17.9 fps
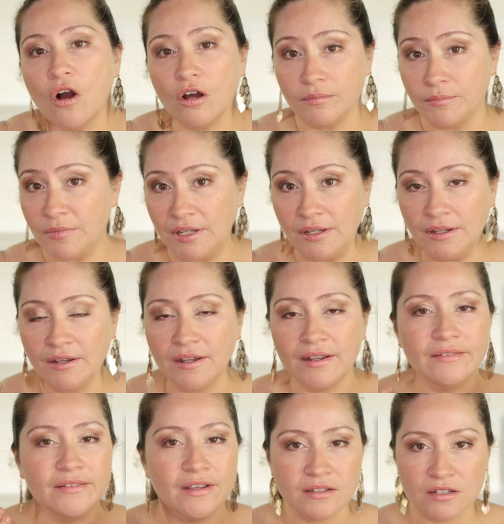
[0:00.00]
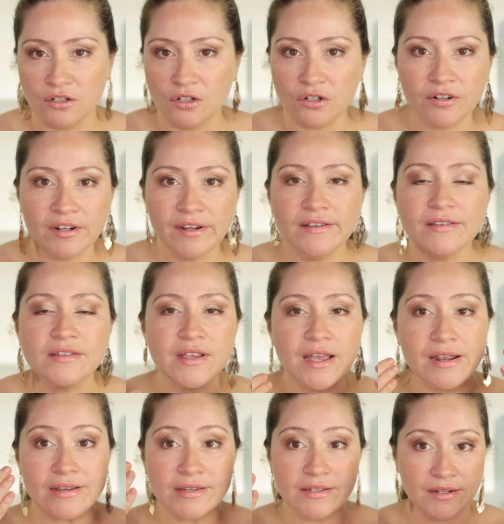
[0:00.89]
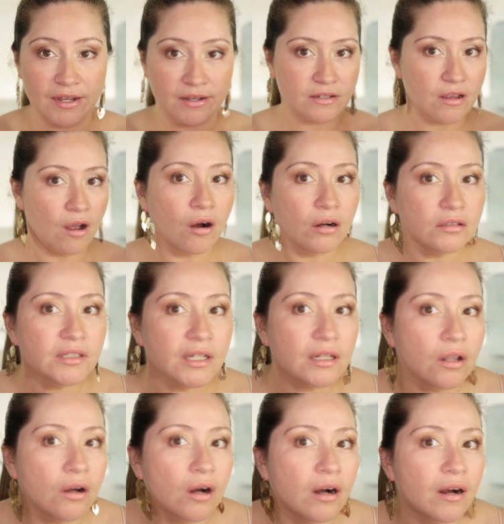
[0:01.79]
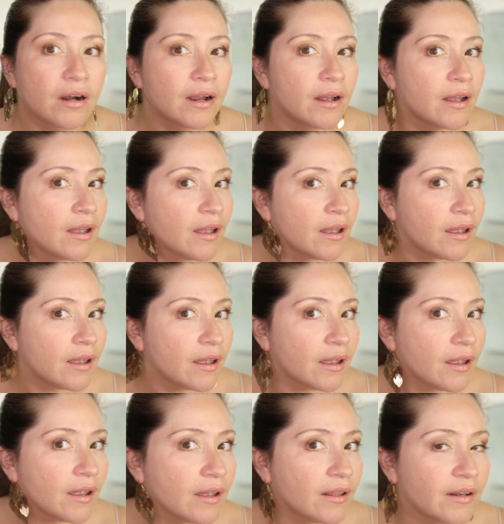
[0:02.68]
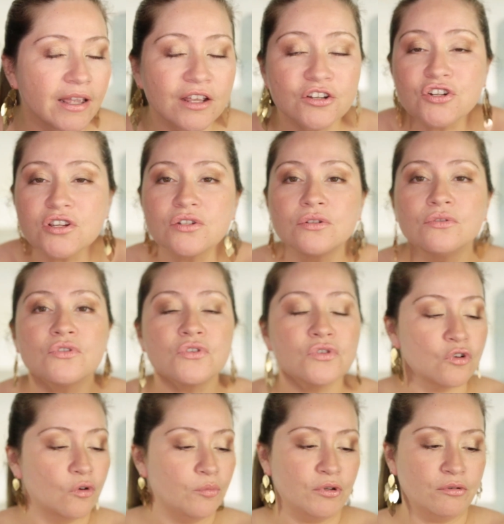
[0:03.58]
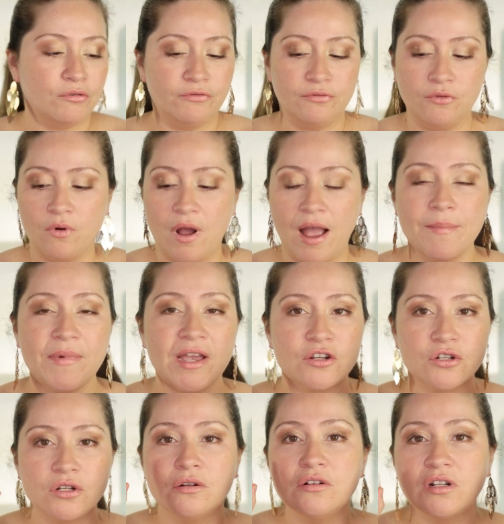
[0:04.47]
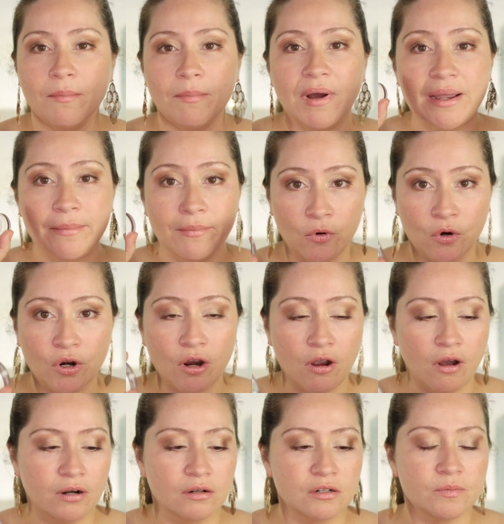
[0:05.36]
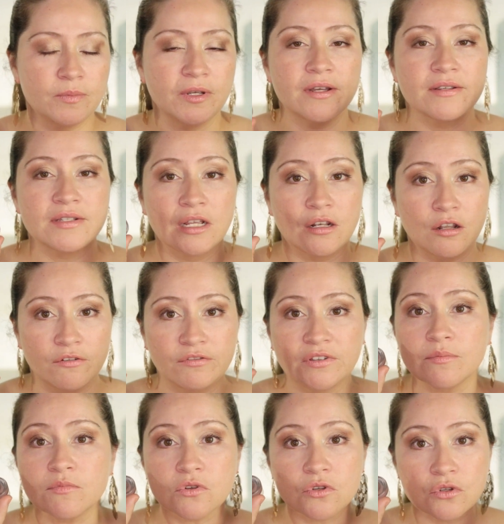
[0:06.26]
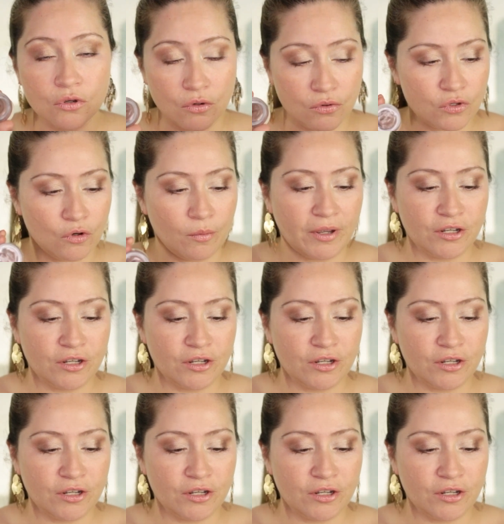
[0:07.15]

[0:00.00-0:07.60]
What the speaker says: on me, it doesn't crease and it stays all day long, and it just looks so beautiful. I'm actually gonna buy more colors because I love them so, so